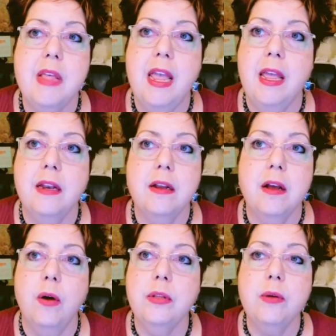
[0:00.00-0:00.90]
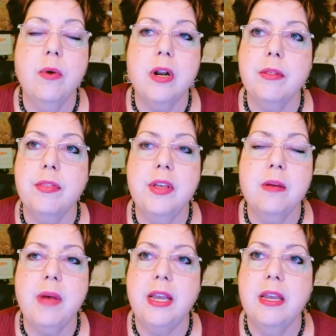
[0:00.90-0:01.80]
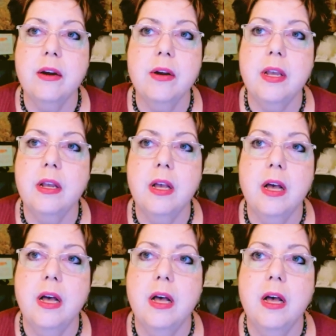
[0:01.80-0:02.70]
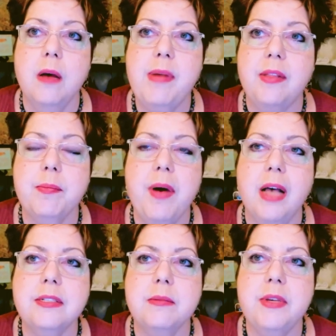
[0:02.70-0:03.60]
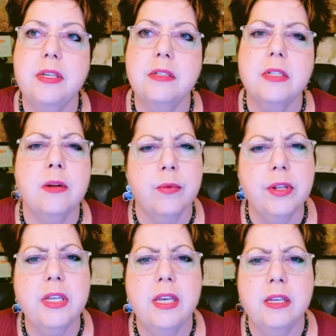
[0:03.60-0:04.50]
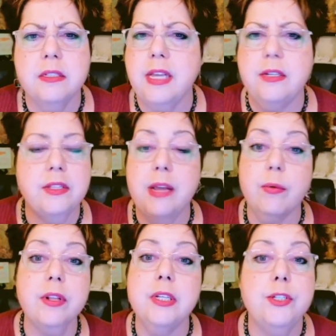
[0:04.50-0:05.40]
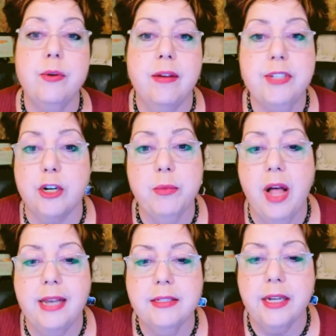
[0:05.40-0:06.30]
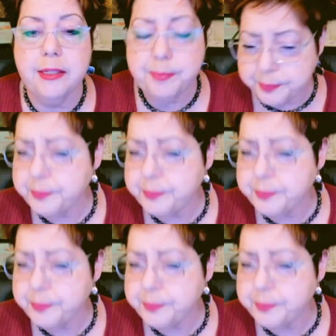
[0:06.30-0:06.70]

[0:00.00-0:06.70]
And only one other thing am I hearing about the possum is, it really is, they really do have terrible eyesight.